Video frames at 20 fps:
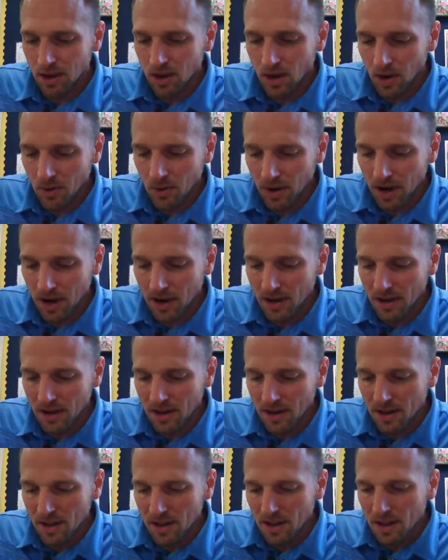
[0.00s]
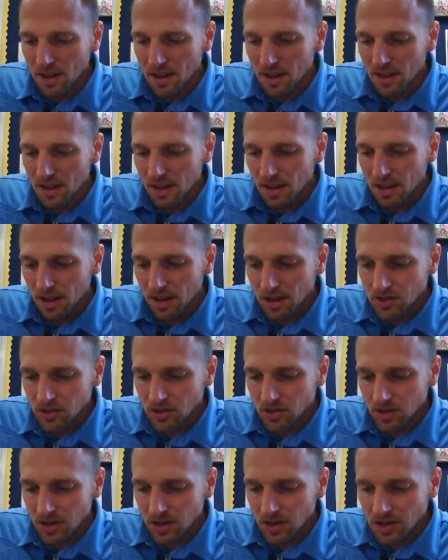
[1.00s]
All right, let's
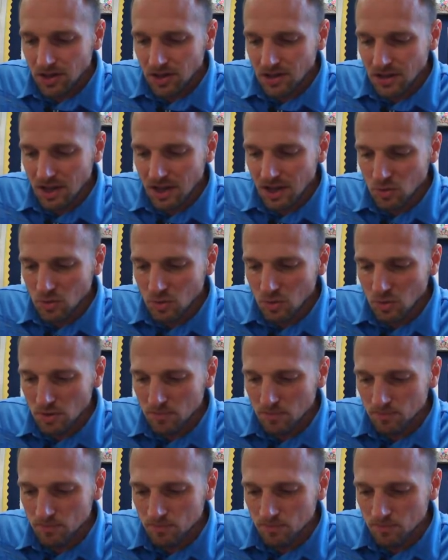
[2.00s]
look at this next one.